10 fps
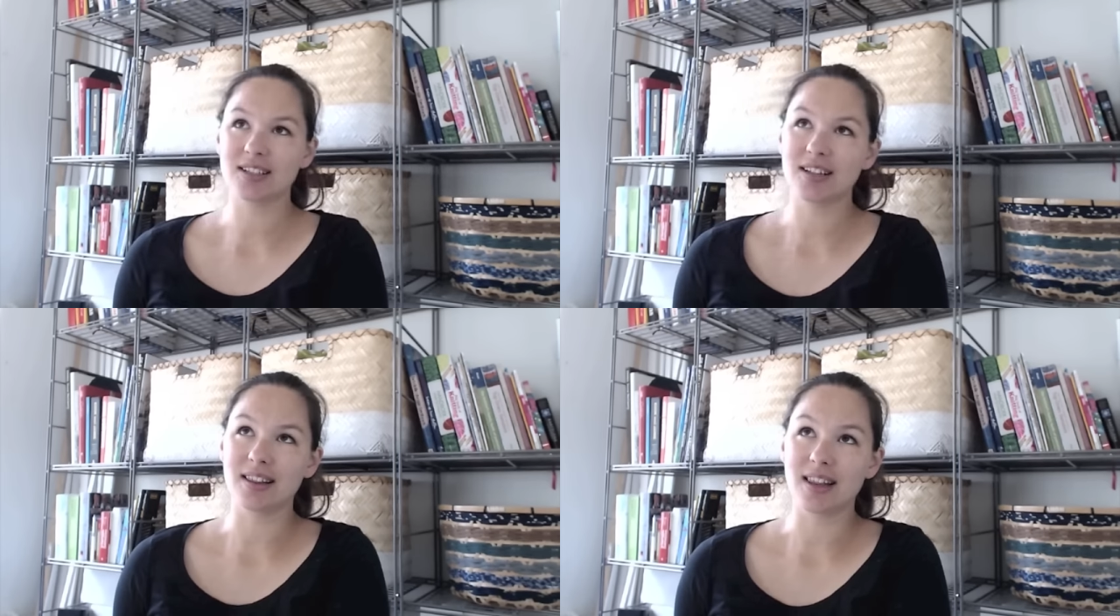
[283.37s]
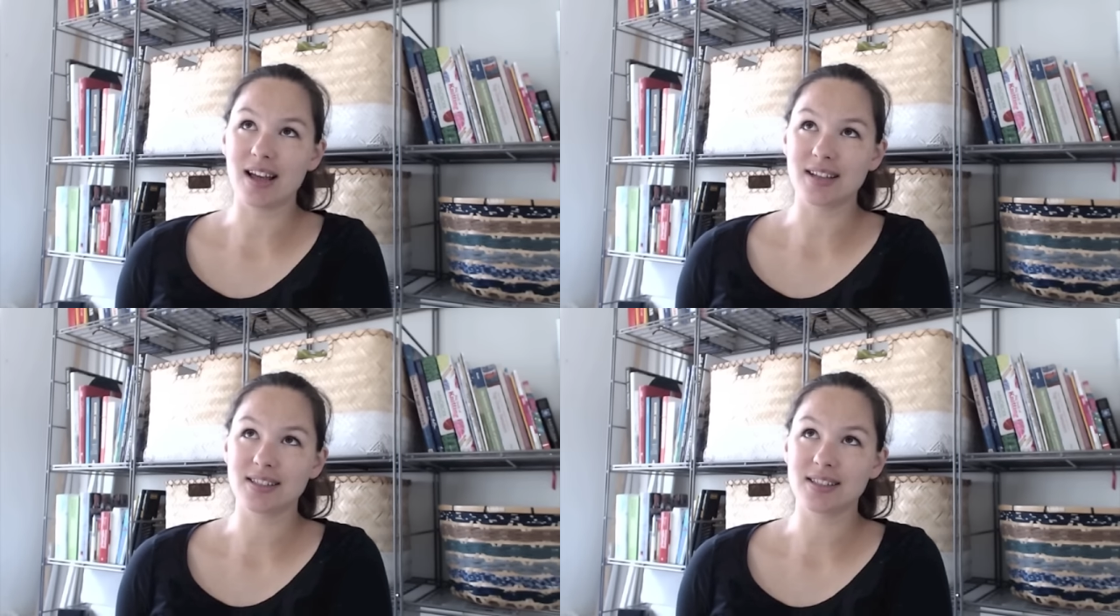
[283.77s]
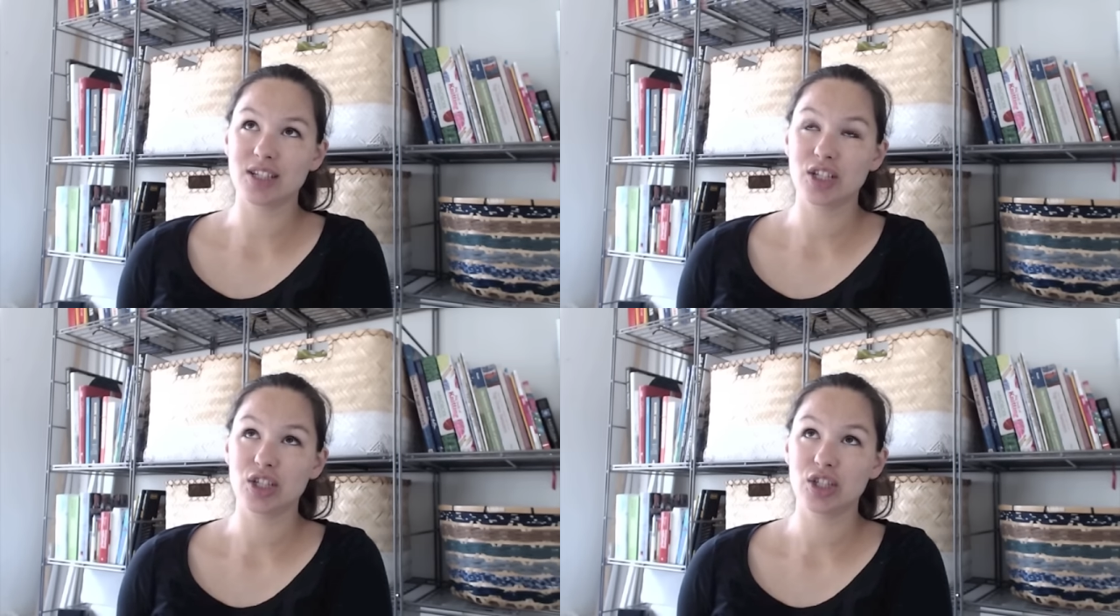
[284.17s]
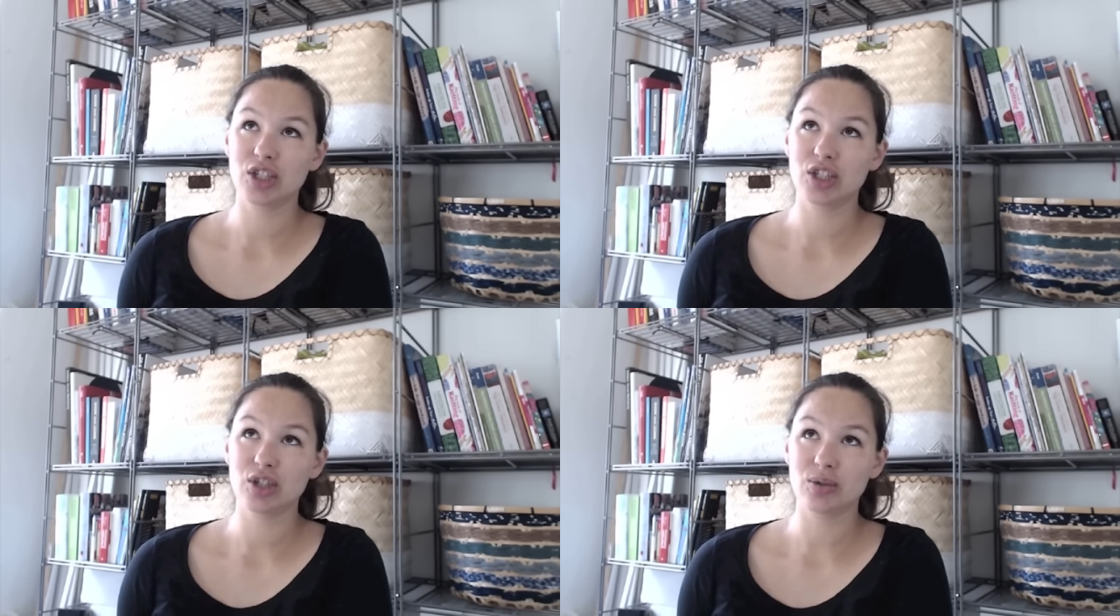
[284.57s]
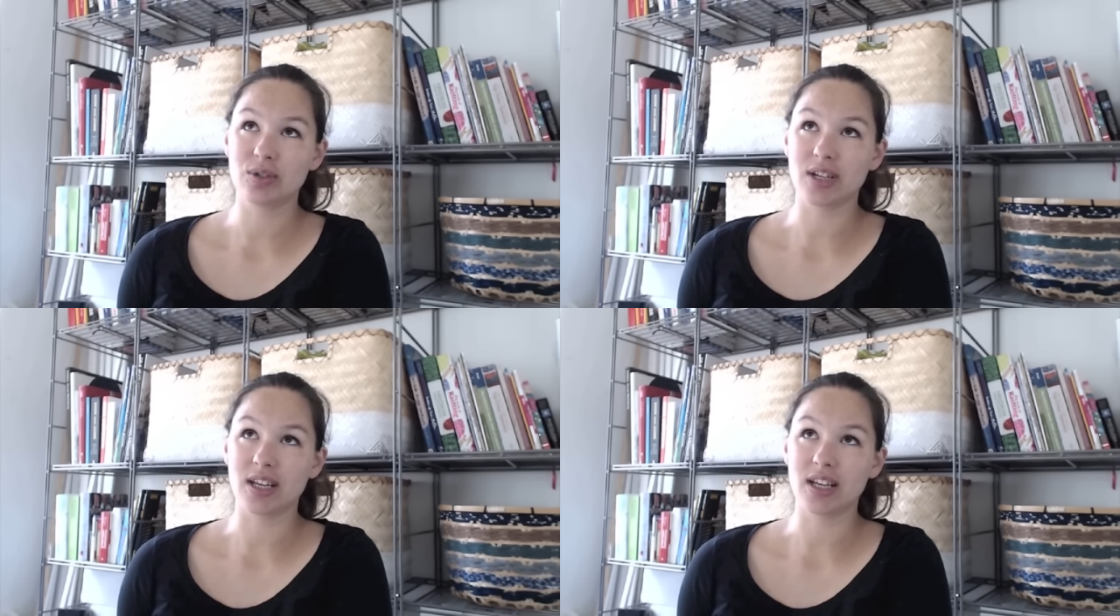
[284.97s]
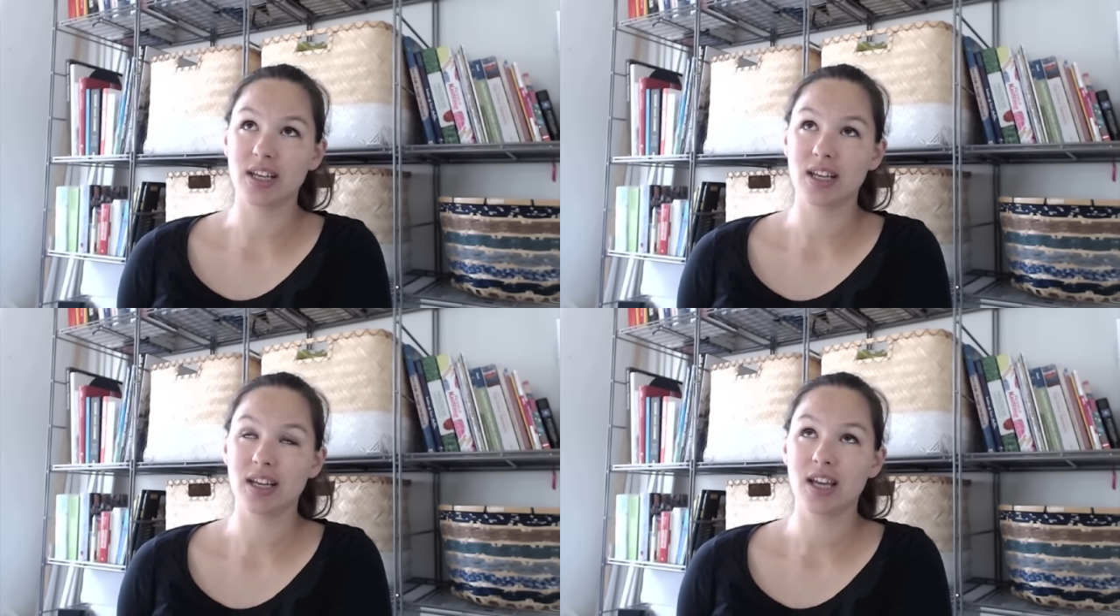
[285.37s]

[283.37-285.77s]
last Tuesday,